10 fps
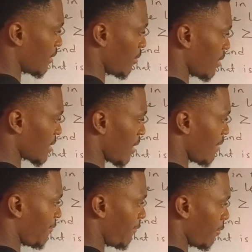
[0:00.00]
What's
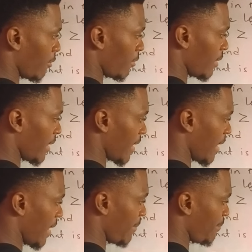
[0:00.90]
our 4?
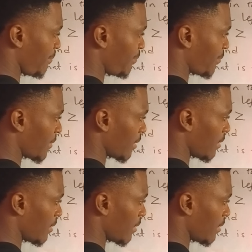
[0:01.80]
M.